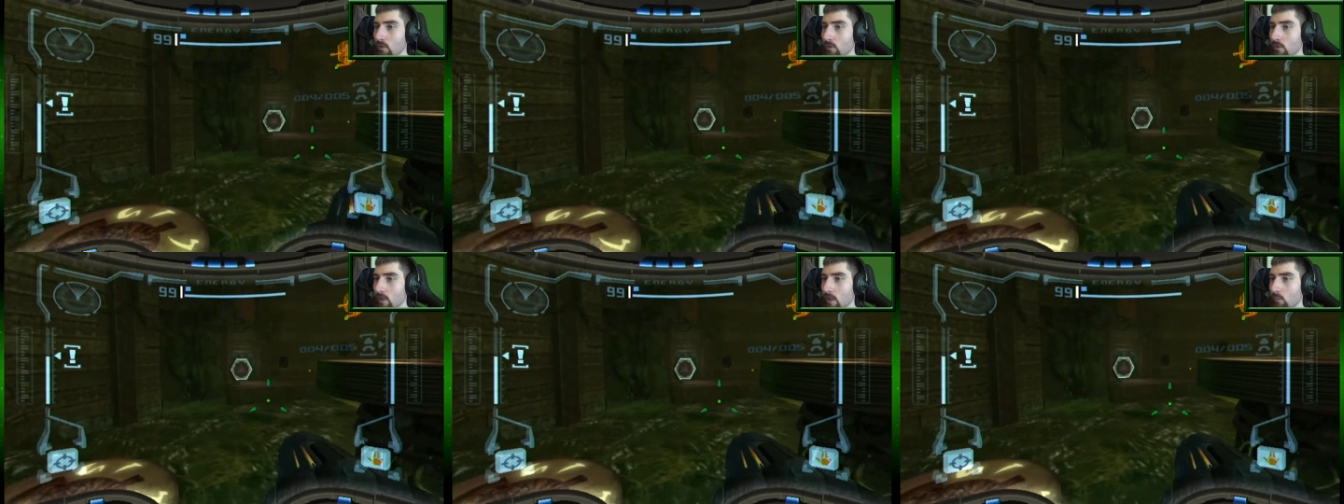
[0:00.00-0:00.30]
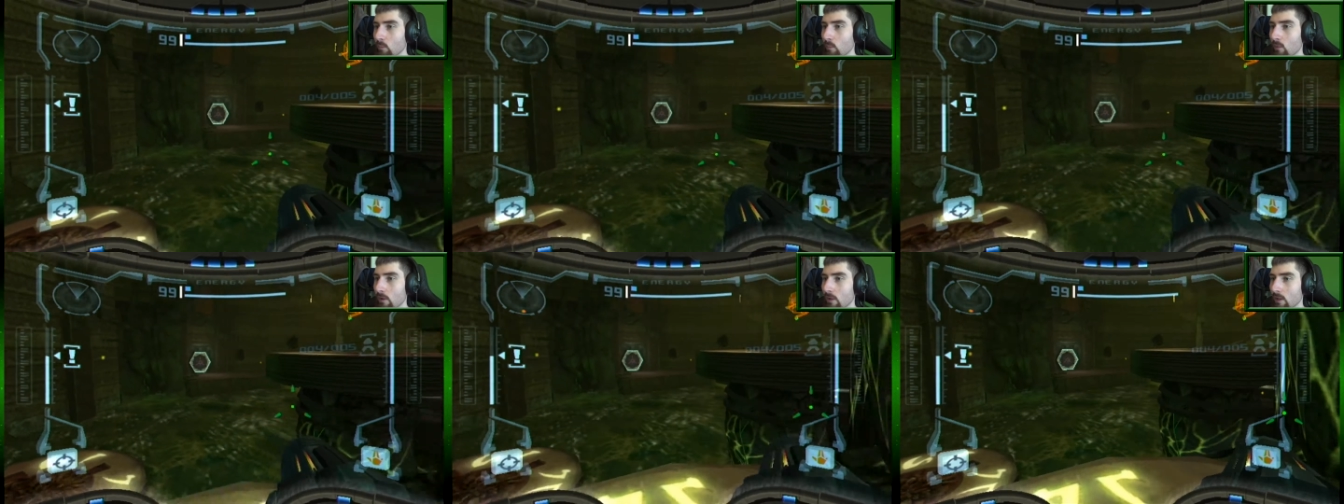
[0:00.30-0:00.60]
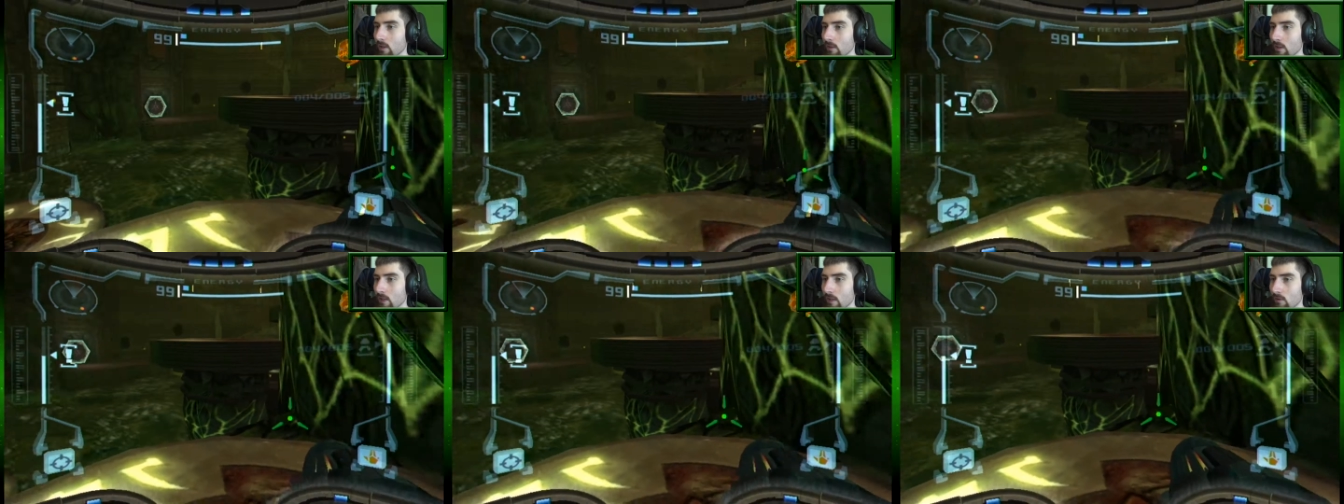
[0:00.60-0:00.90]
so that
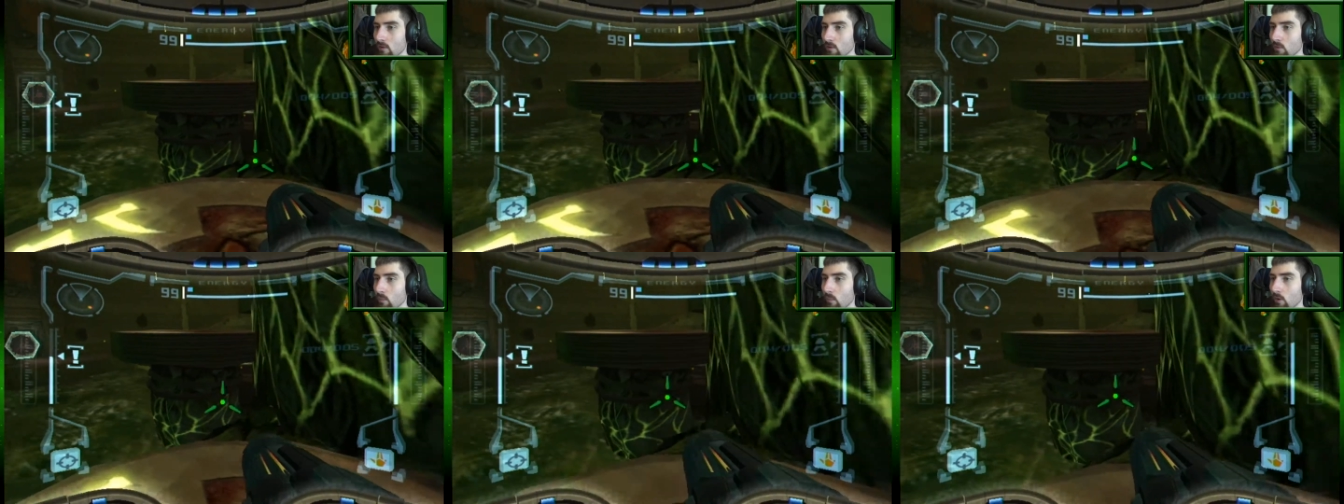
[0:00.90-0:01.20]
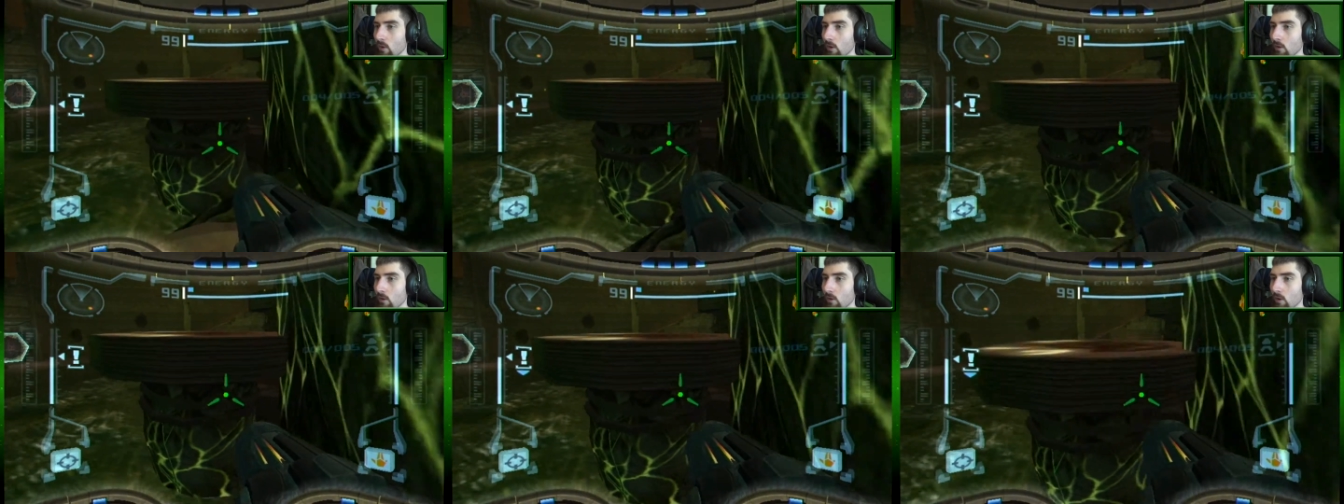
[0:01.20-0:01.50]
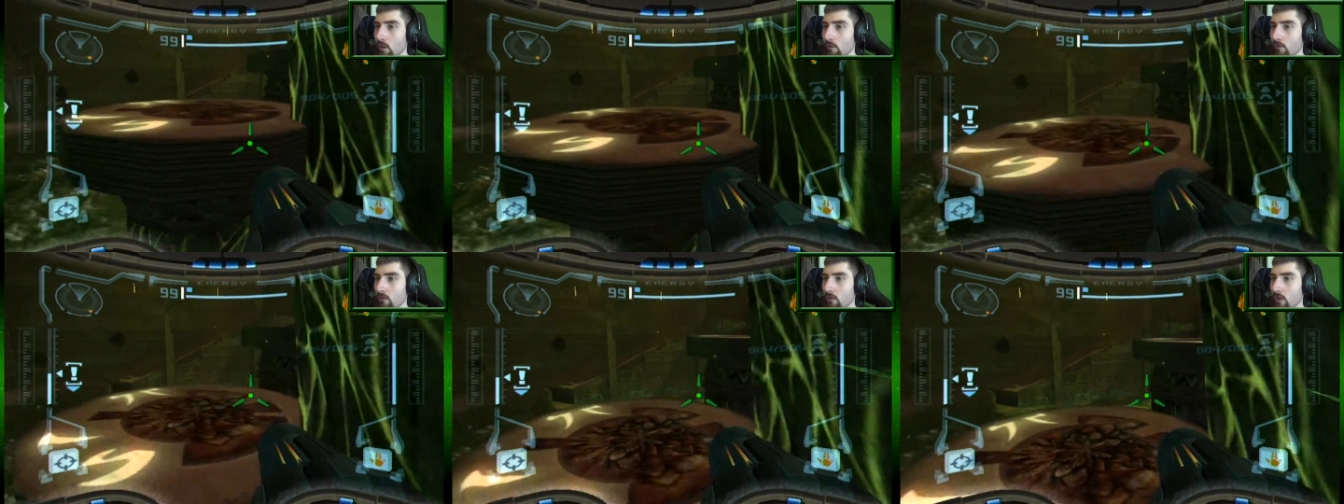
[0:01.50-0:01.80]
warning thing is to warn you
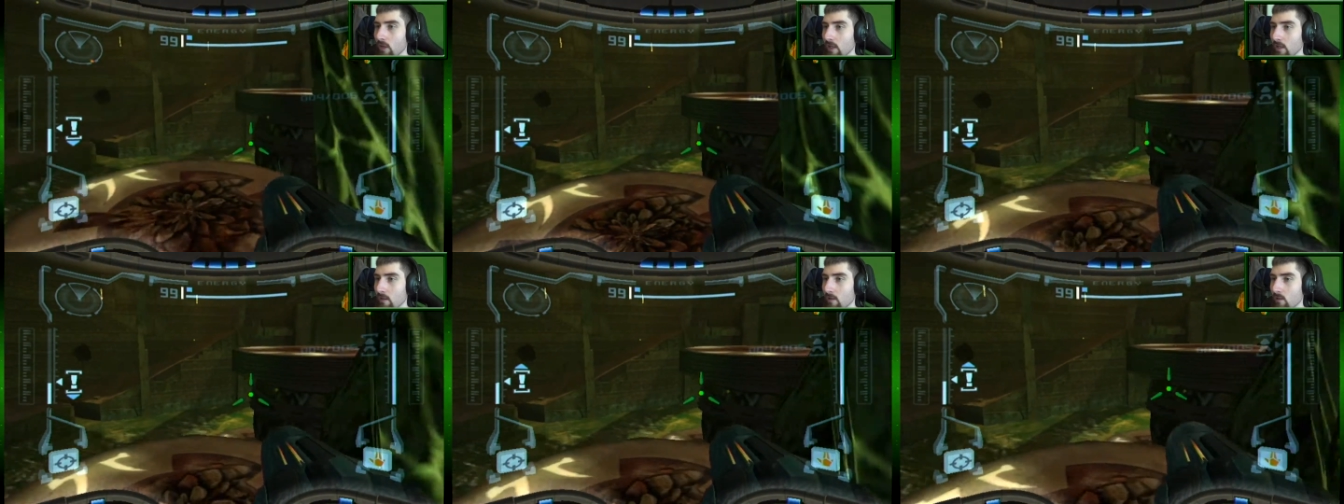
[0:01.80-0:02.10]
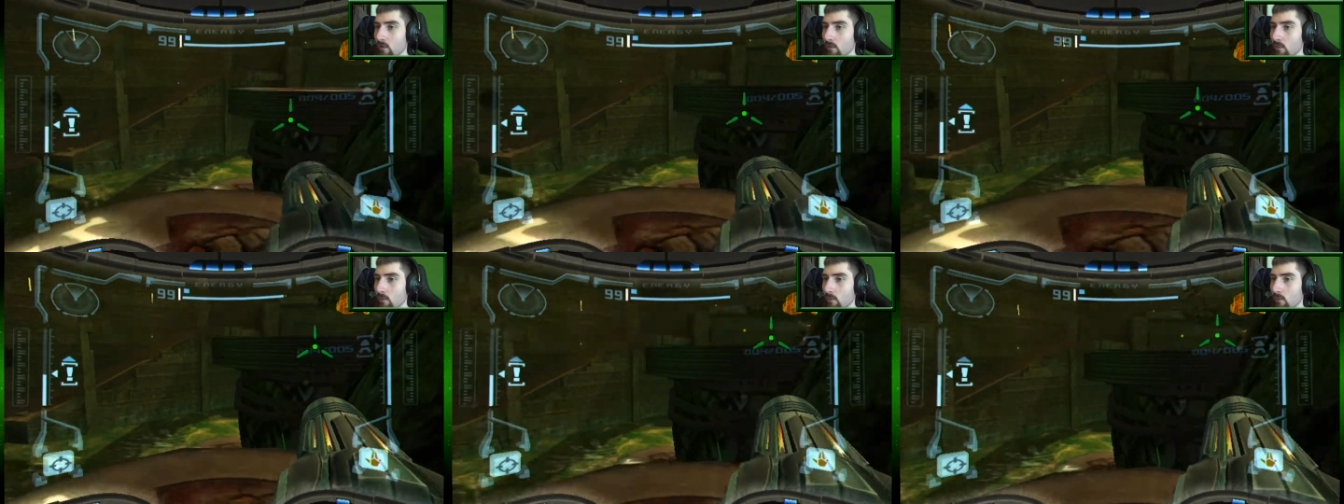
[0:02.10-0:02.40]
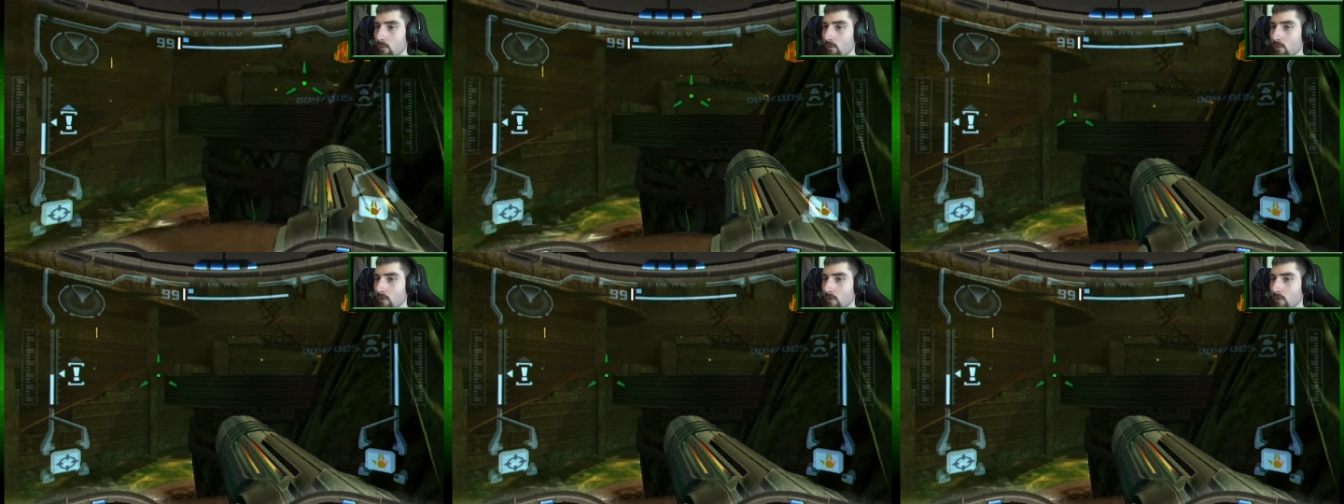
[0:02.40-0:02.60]
of things you